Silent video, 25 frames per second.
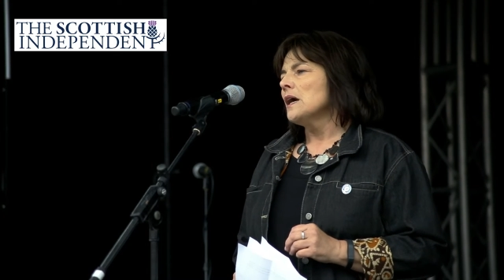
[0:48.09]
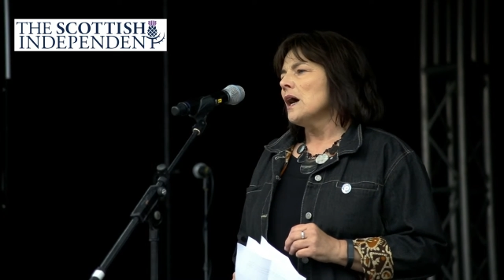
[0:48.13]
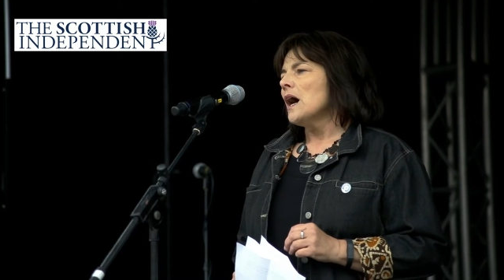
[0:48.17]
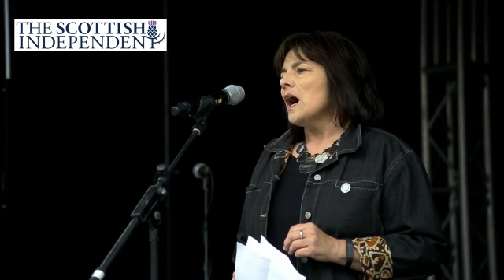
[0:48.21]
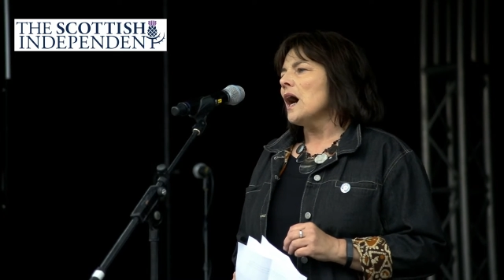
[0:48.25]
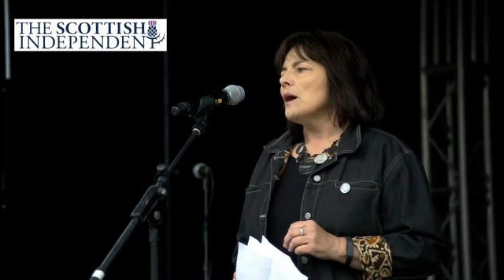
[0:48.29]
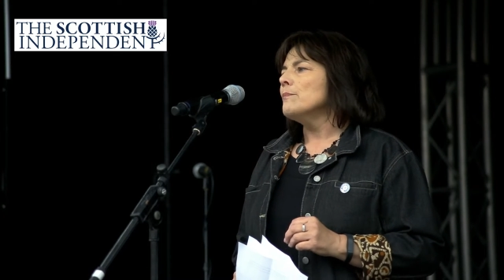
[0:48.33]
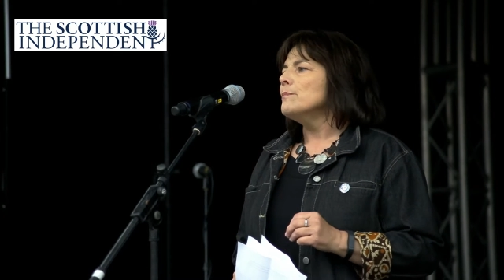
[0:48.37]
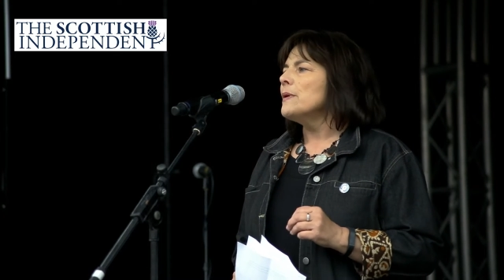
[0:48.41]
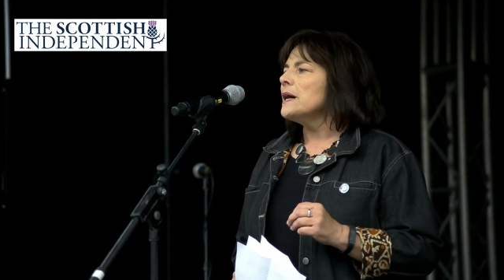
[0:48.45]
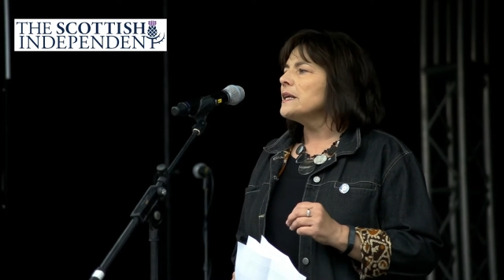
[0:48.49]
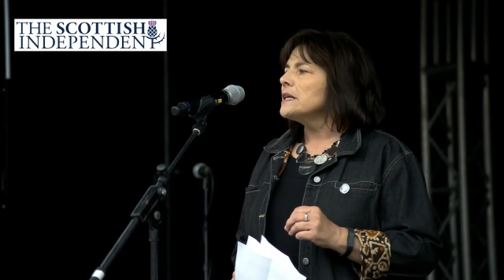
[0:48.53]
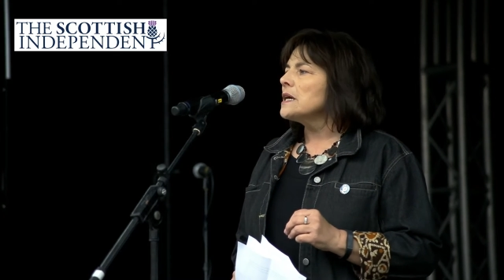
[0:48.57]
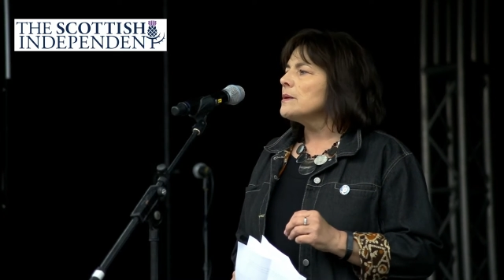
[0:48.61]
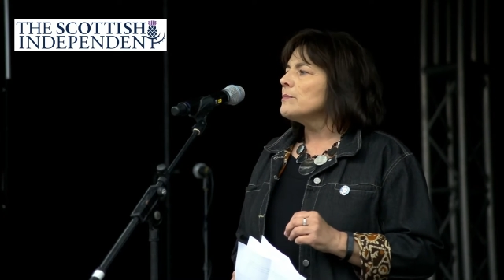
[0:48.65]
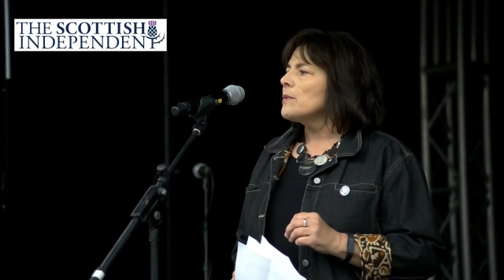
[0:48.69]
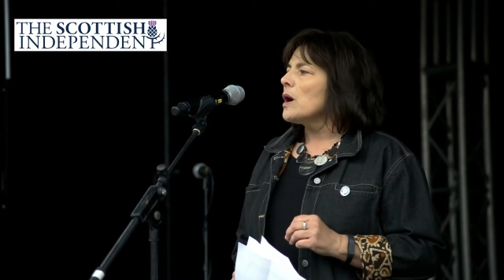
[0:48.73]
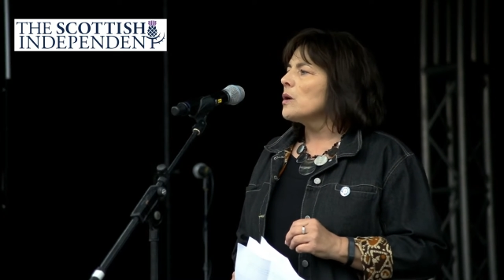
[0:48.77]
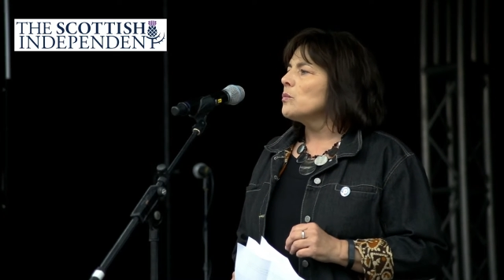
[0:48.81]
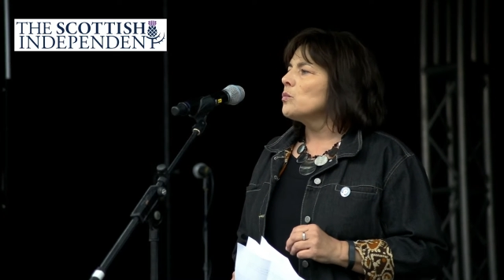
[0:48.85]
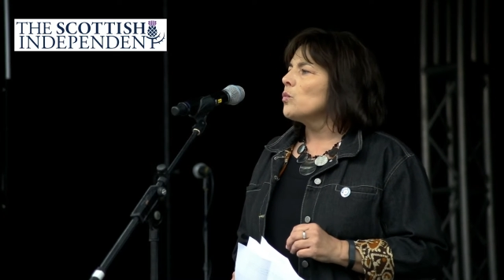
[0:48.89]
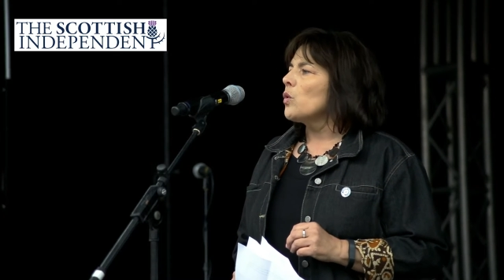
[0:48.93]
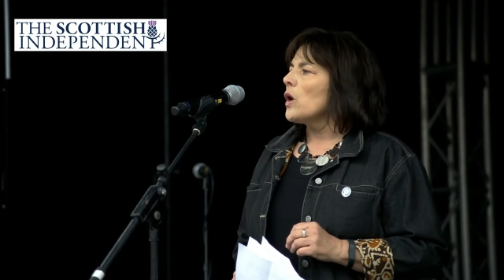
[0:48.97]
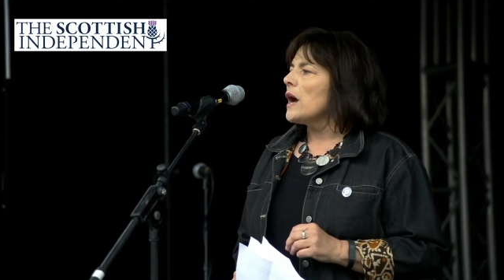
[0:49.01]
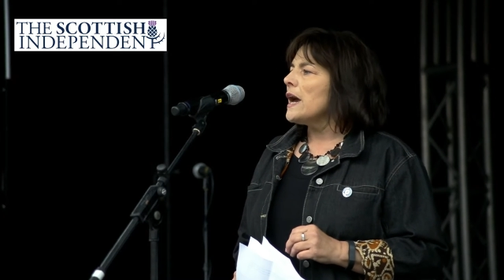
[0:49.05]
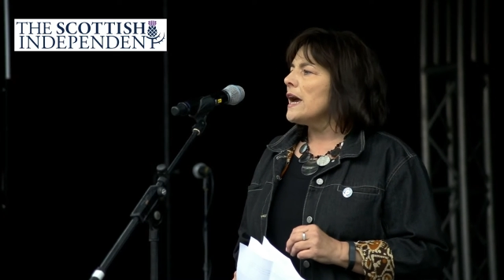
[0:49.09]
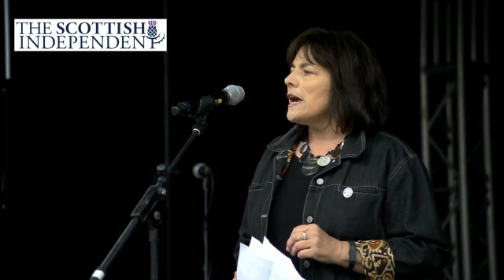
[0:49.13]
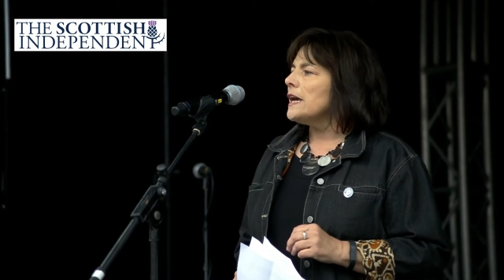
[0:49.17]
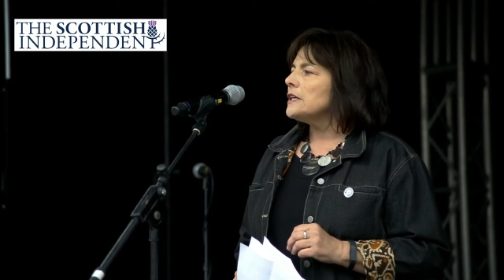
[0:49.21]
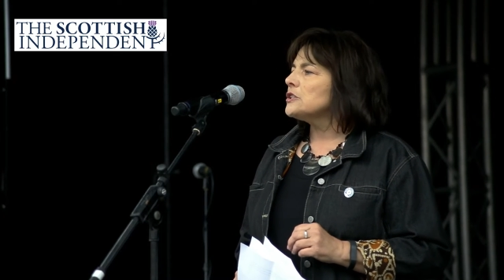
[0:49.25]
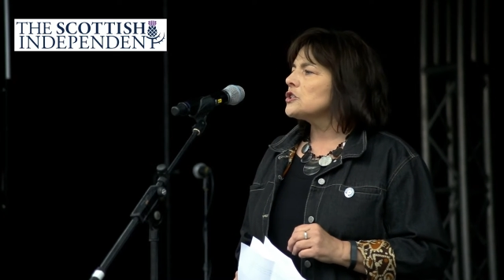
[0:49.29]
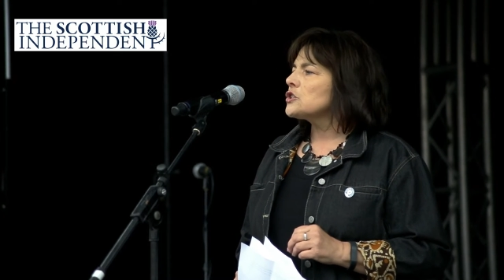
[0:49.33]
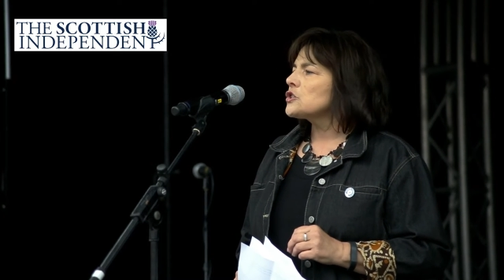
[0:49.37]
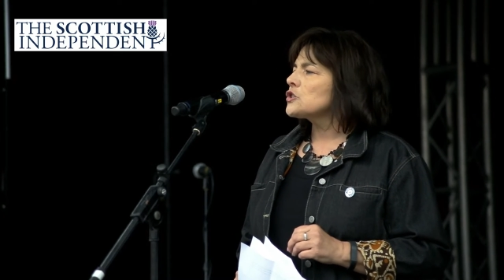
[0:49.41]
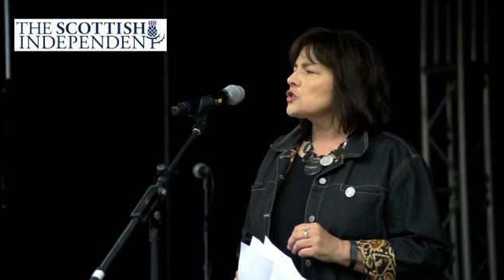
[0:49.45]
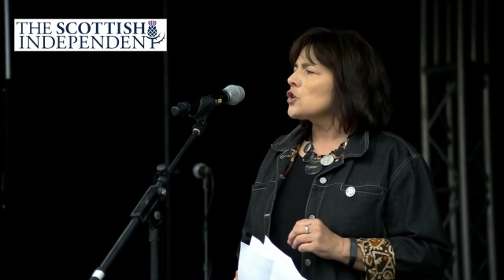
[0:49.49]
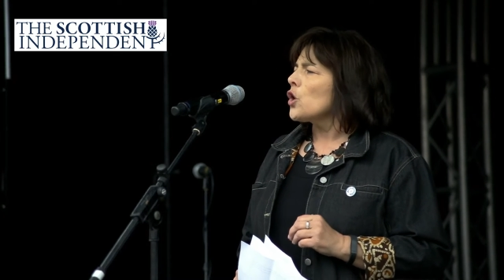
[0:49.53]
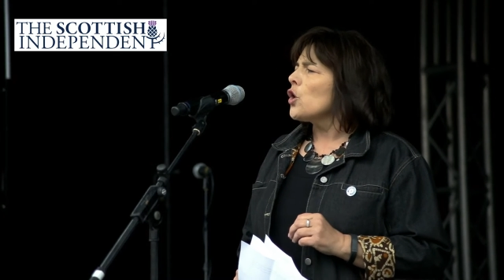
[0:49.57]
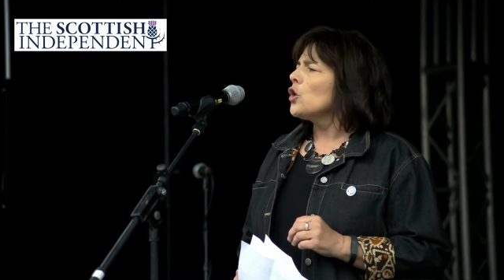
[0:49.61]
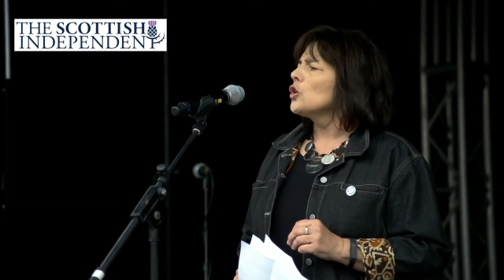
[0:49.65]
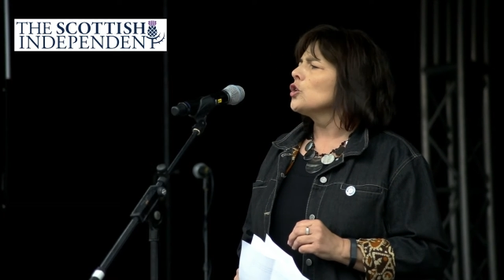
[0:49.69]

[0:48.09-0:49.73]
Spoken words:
a minimum wage so